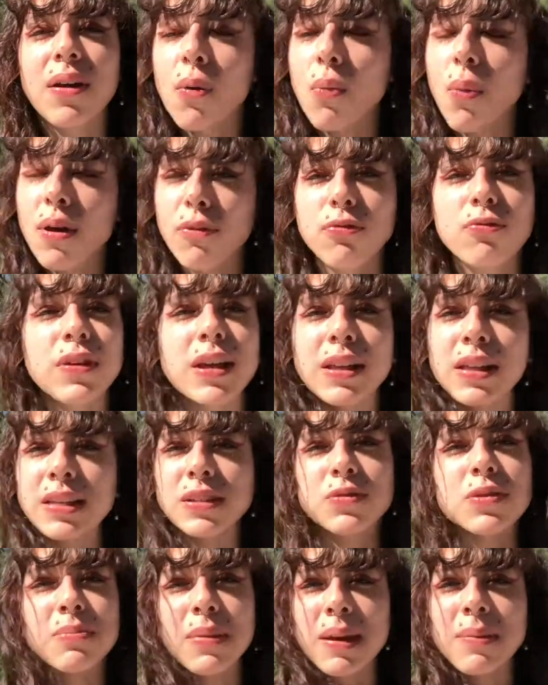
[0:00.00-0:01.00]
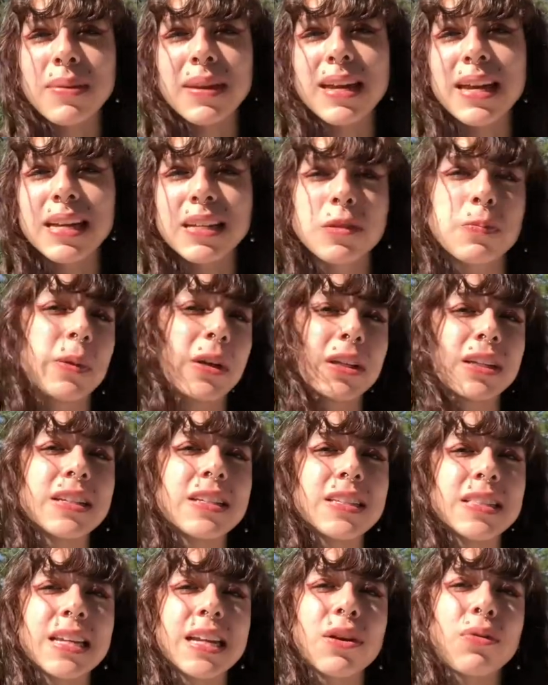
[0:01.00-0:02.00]
what feelings we may be
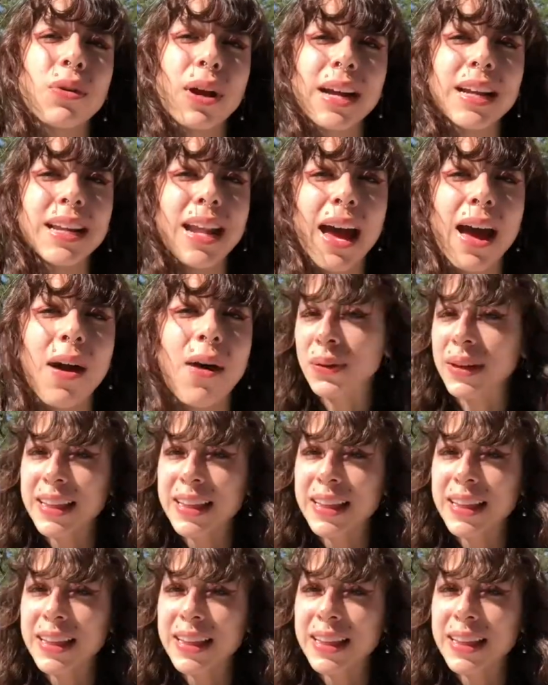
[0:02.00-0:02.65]
experiencing right now.